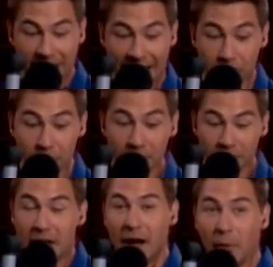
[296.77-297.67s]
I I don't know.
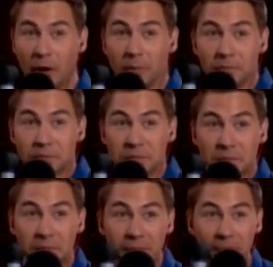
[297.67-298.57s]
I don't well, know. I mean, is
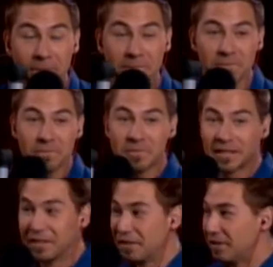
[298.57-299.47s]
that something that has
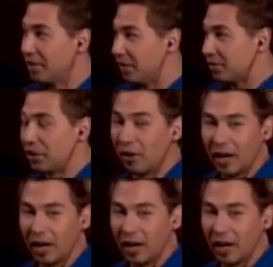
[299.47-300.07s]
to be no, told? So no.